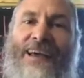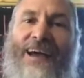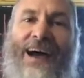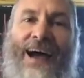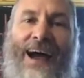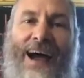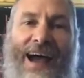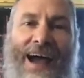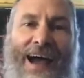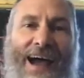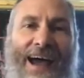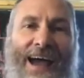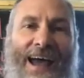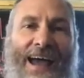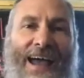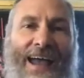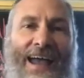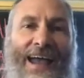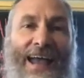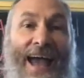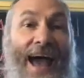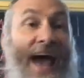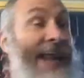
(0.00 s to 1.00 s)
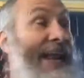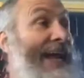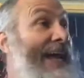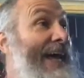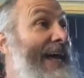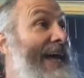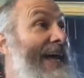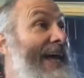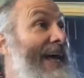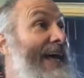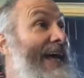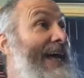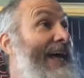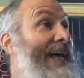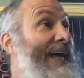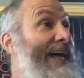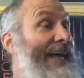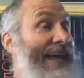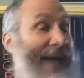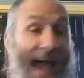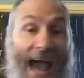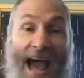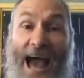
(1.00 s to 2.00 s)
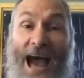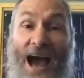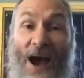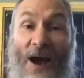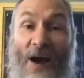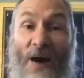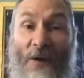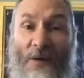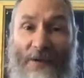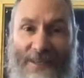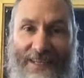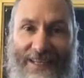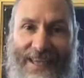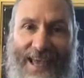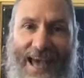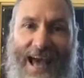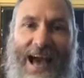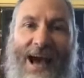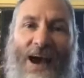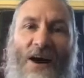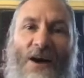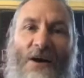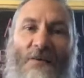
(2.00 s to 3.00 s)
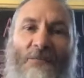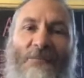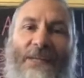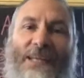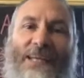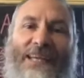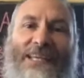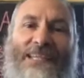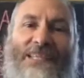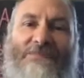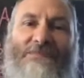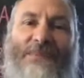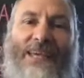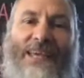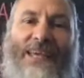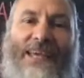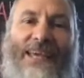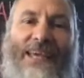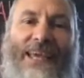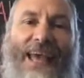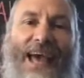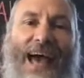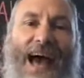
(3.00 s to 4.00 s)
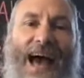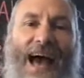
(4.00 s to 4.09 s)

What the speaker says: I had a cow, and the cow pleased me.